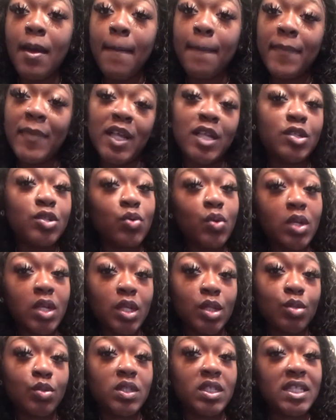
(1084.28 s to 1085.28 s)
me doing a
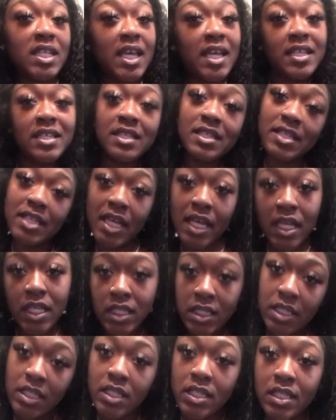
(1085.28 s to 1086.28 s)
little taste
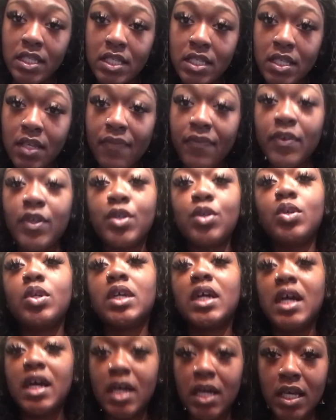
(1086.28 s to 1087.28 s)
test for you
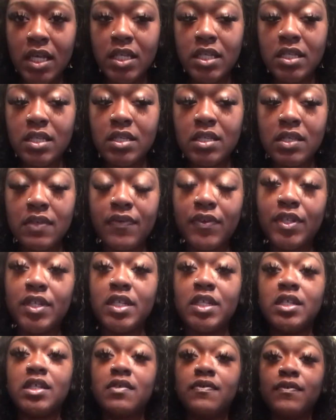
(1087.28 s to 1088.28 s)
guys for
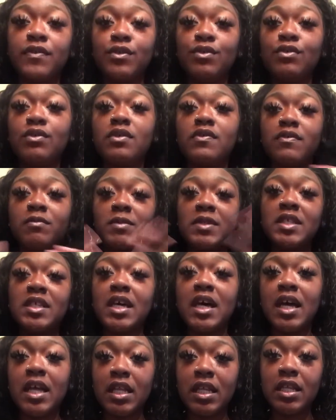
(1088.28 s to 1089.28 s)
these foods from
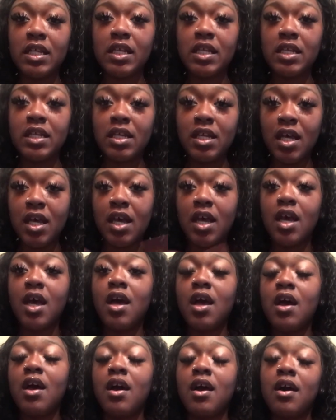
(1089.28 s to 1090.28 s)
Thailand.
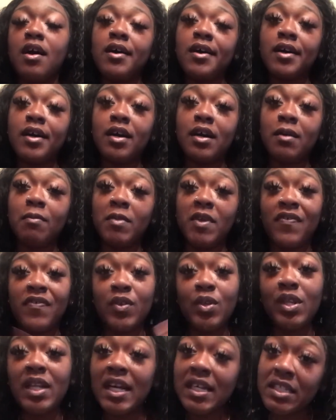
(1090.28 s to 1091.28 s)
If
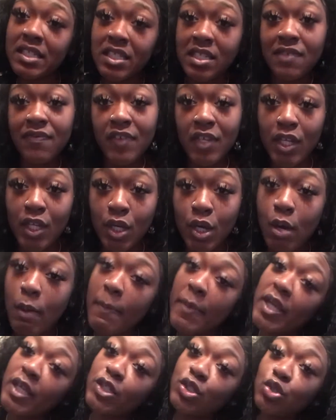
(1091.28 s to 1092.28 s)
you like this video,
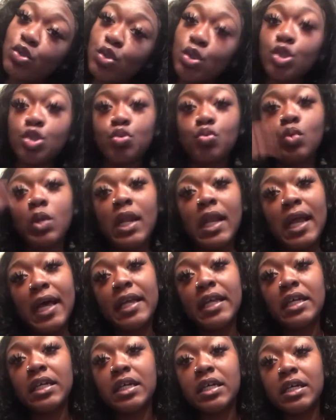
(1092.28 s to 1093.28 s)
make sure you
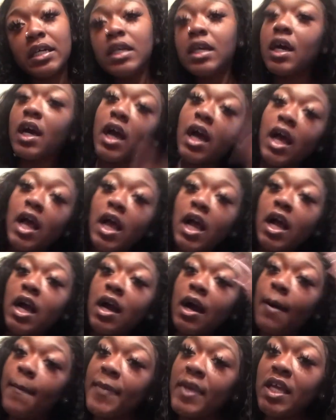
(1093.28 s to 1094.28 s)
like,
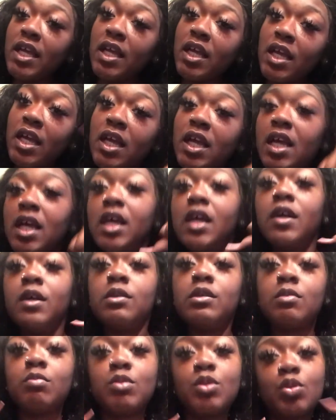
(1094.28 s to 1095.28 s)
comment,
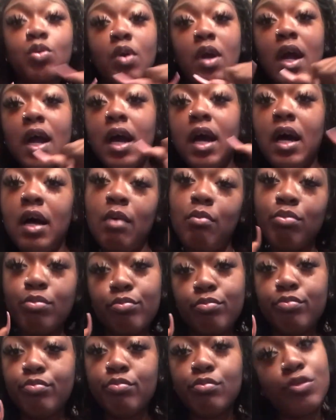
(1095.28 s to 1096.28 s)
subscribe
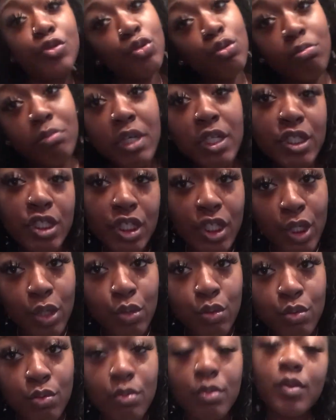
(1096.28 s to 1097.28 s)
to my
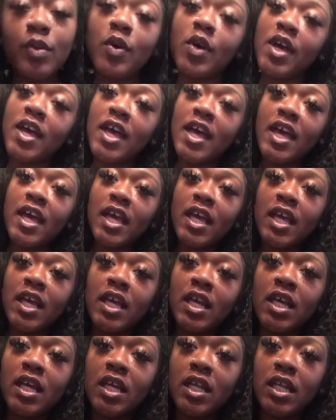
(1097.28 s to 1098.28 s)
channel,
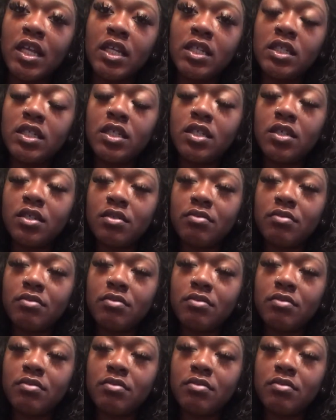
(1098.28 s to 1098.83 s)
and